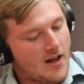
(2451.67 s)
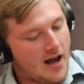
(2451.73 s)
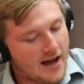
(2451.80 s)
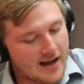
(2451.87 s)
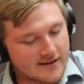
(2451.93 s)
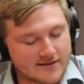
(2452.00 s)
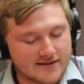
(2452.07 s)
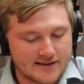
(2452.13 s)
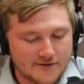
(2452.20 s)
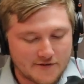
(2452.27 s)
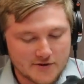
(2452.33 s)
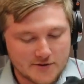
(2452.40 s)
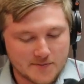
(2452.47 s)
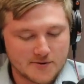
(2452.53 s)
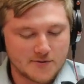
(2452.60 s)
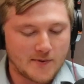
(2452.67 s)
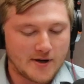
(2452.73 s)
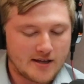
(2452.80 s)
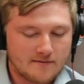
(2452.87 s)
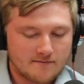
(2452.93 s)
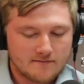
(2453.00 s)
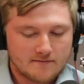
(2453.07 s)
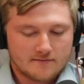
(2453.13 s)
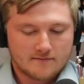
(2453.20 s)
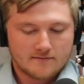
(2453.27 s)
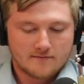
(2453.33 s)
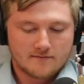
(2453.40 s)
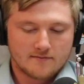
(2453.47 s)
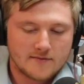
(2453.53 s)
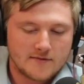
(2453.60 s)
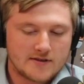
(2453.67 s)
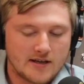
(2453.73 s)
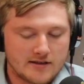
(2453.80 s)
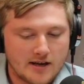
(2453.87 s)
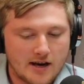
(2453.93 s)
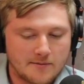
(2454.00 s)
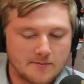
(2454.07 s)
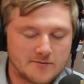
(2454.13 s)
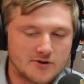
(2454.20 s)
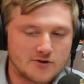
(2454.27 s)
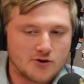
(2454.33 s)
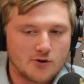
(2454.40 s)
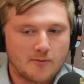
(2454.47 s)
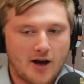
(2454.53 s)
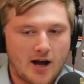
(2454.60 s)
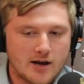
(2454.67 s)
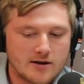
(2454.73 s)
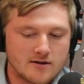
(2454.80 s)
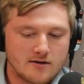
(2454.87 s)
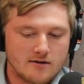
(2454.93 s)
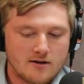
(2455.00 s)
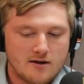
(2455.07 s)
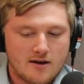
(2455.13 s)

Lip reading: ask the difference between Stacey Abrams and Joe Biden,